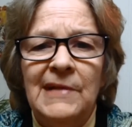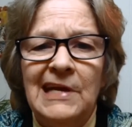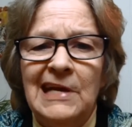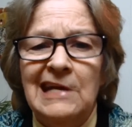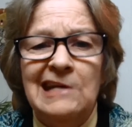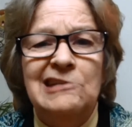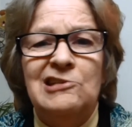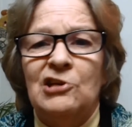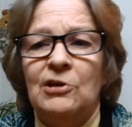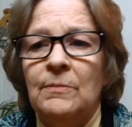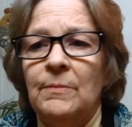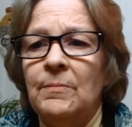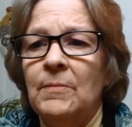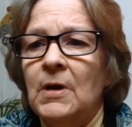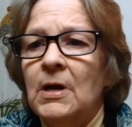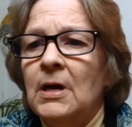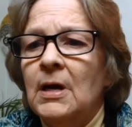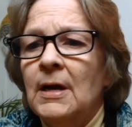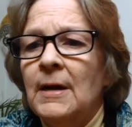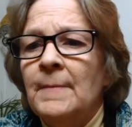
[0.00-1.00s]
Egypt,
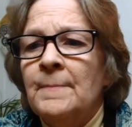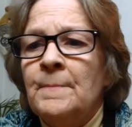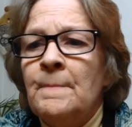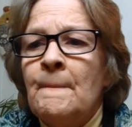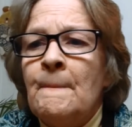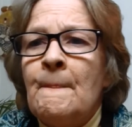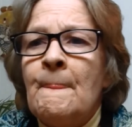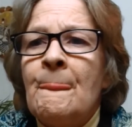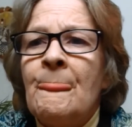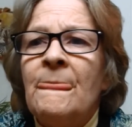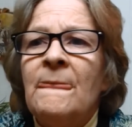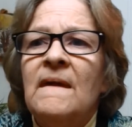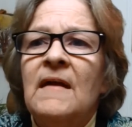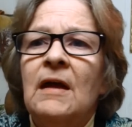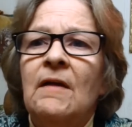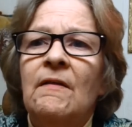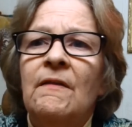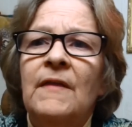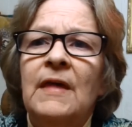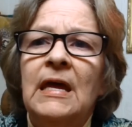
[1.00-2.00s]

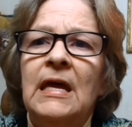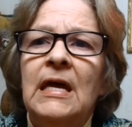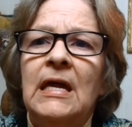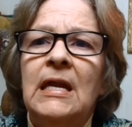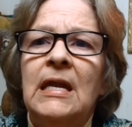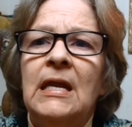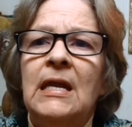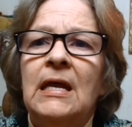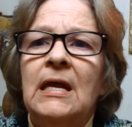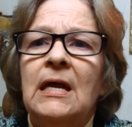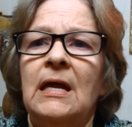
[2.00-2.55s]
then